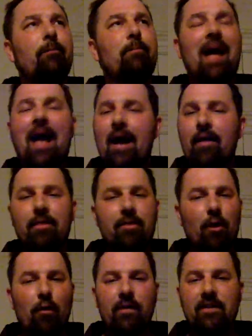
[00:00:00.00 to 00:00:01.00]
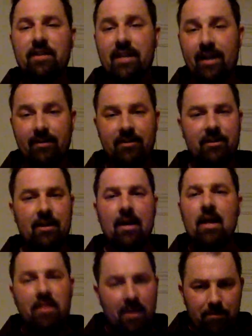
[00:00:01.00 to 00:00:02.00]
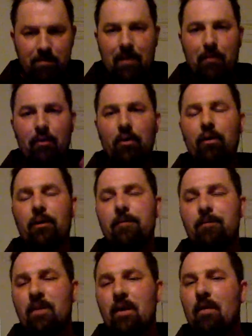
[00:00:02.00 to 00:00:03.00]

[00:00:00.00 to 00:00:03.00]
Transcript: math, all these things that people learn.